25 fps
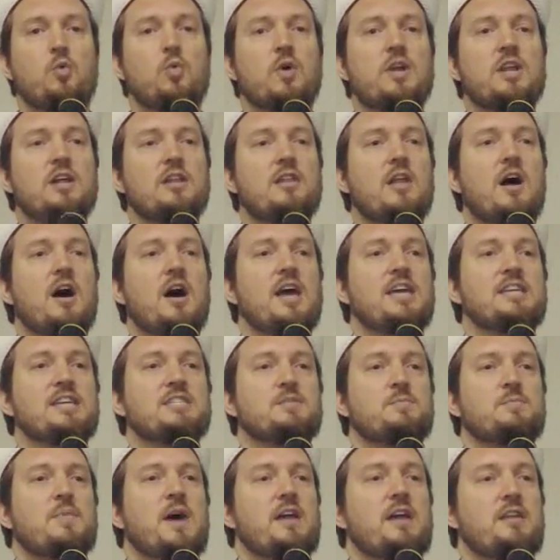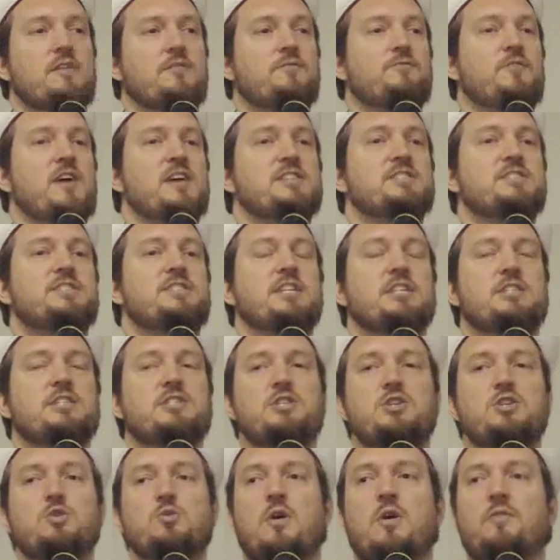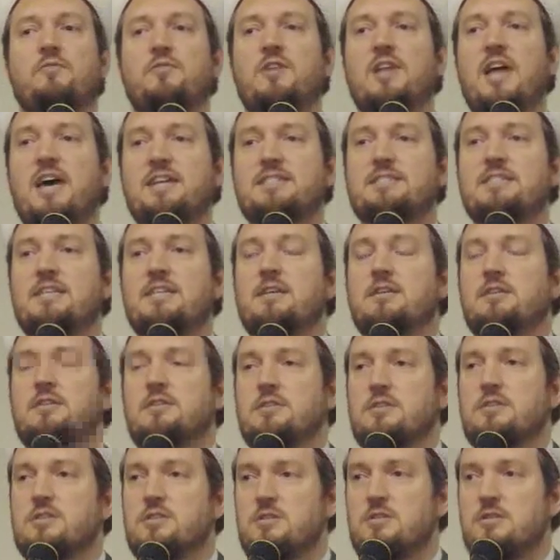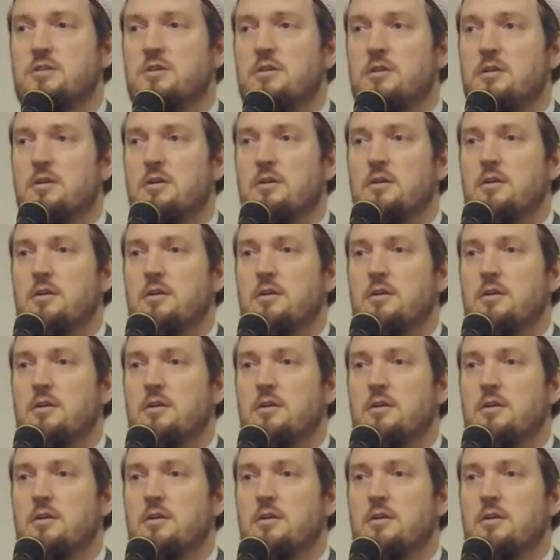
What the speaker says: What Allah is manifesting to you of lessons